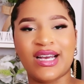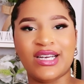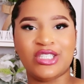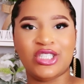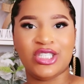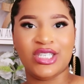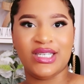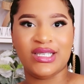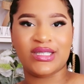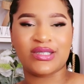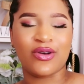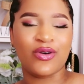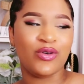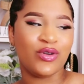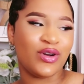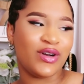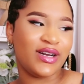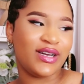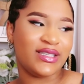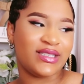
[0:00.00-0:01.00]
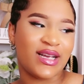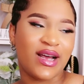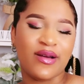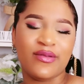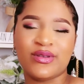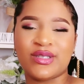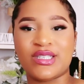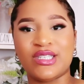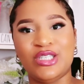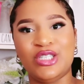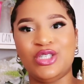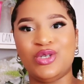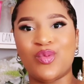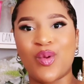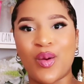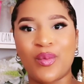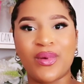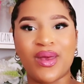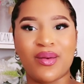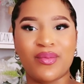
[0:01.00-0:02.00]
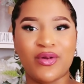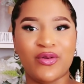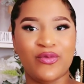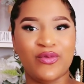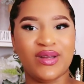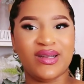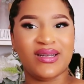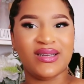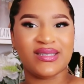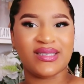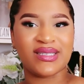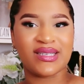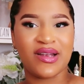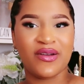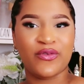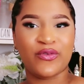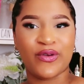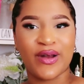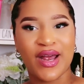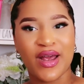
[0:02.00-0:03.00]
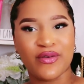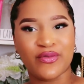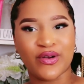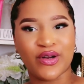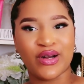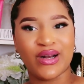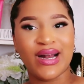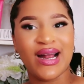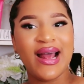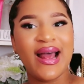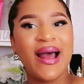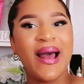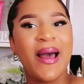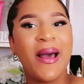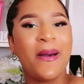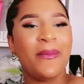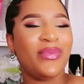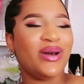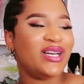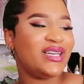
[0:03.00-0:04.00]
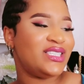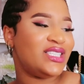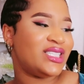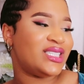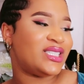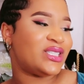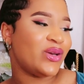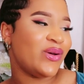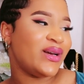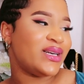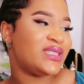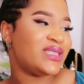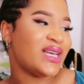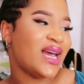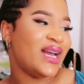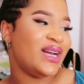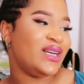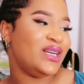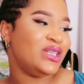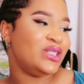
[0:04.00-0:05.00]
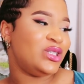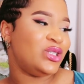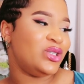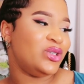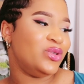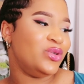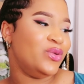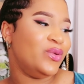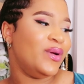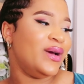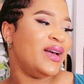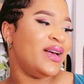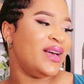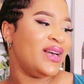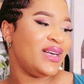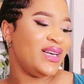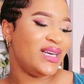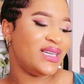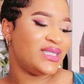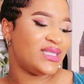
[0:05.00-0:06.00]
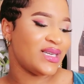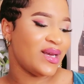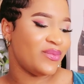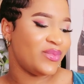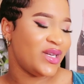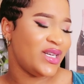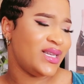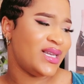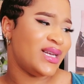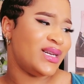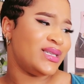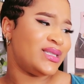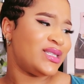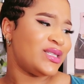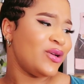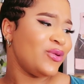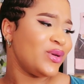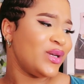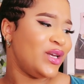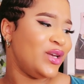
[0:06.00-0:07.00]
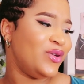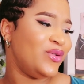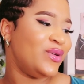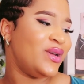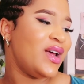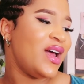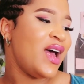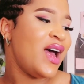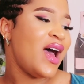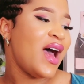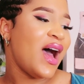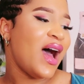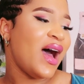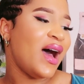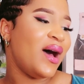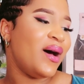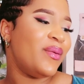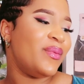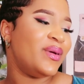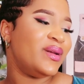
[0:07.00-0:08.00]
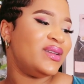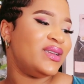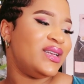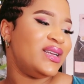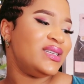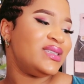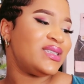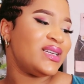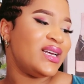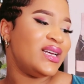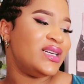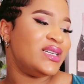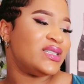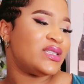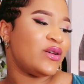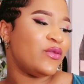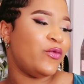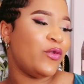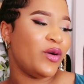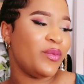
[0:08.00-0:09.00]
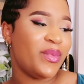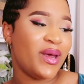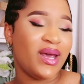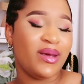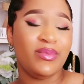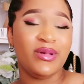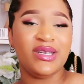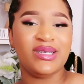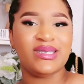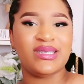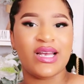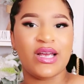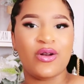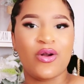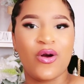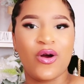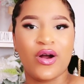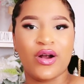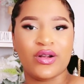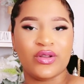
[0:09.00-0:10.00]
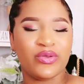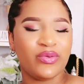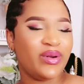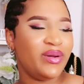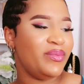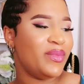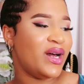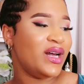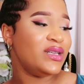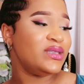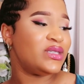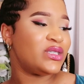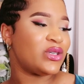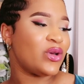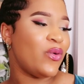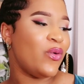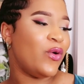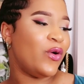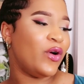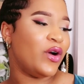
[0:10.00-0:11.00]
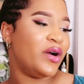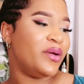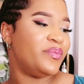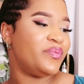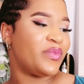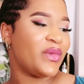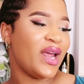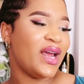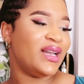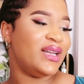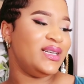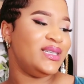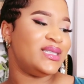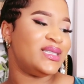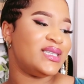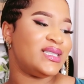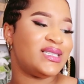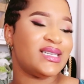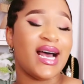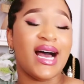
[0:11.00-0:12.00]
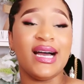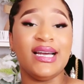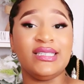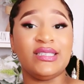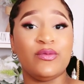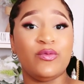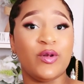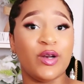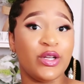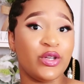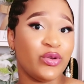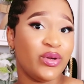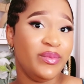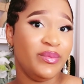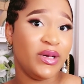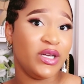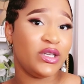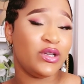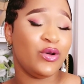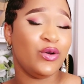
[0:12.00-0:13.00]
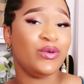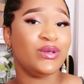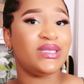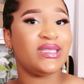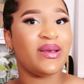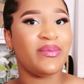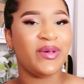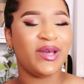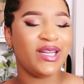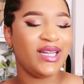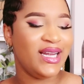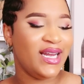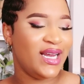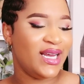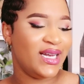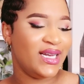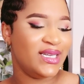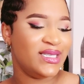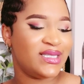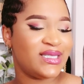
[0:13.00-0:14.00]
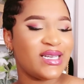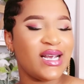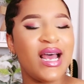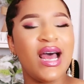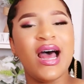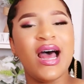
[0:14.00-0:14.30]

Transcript: as she gets older, because obviously she won't be able to fit this stuff forever. But it's just so exciting to get something that is so cute. This is for babies that are 3 months, or at least the size of what a 3-month-old typically is.